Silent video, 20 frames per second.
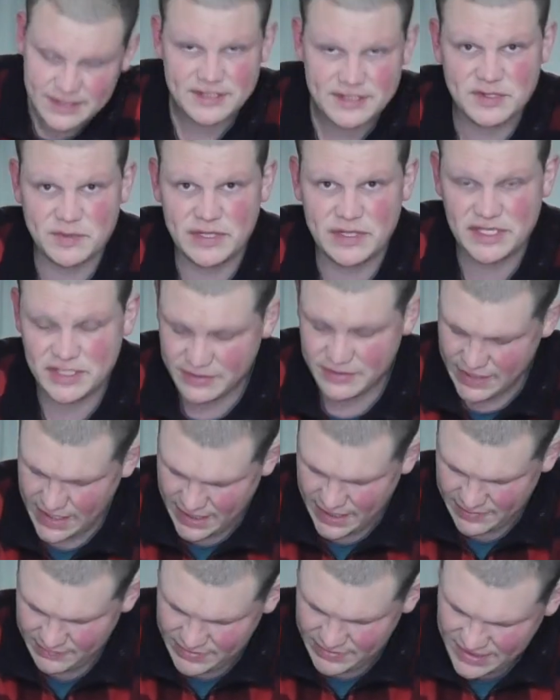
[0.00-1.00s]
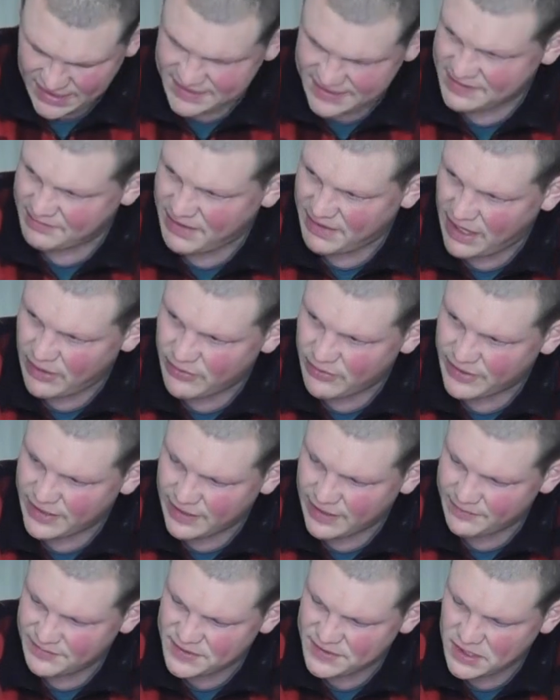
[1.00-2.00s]
a switch track, plus a powered
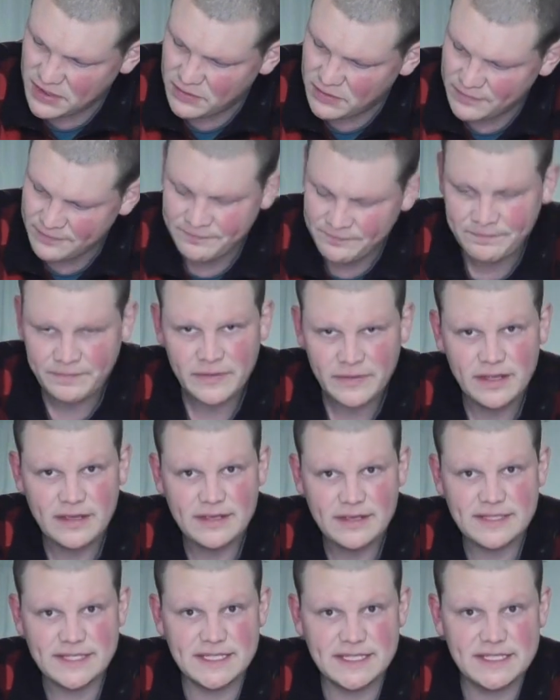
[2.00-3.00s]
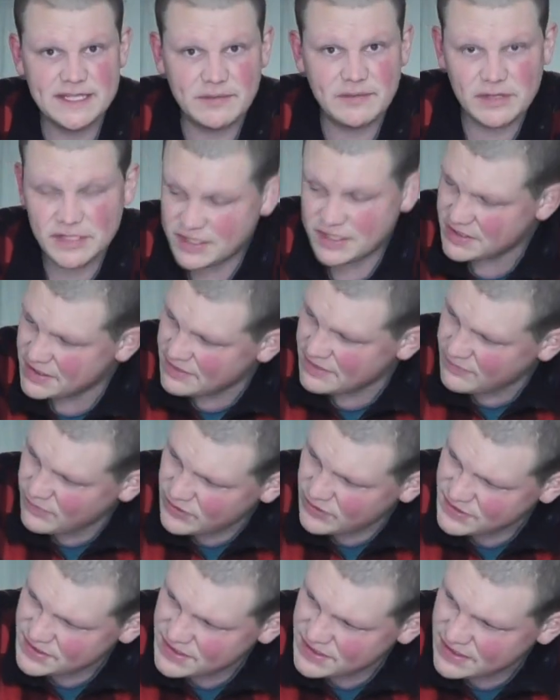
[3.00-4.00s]
up. So since it was,
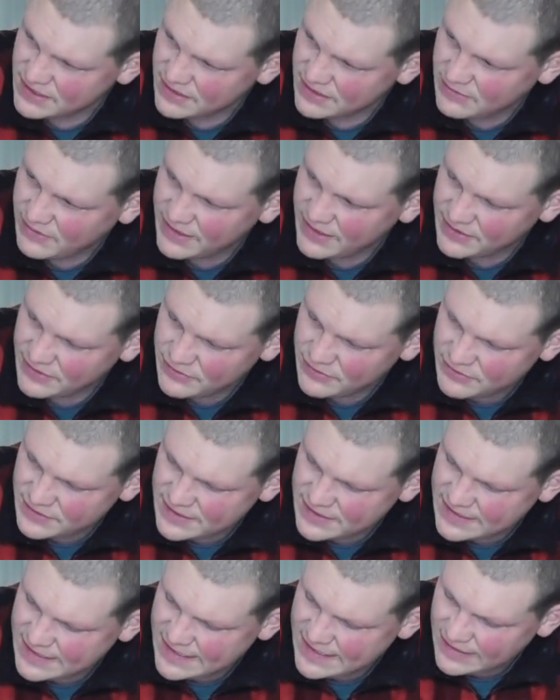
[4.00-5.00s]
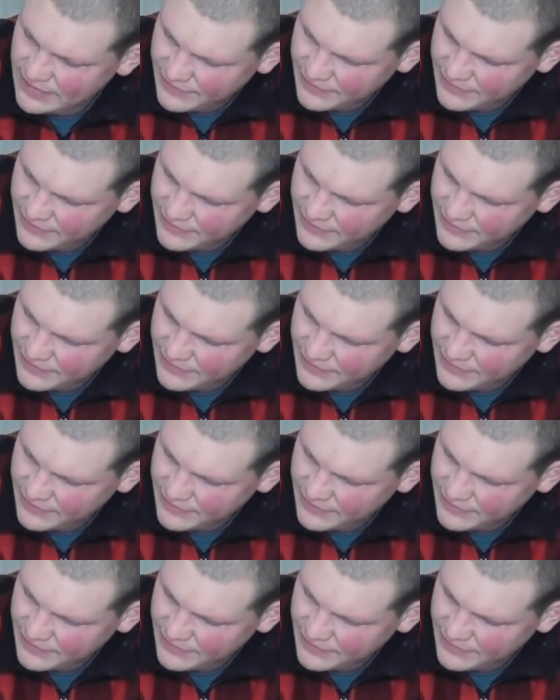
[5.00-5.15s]
was uh, quite a good deal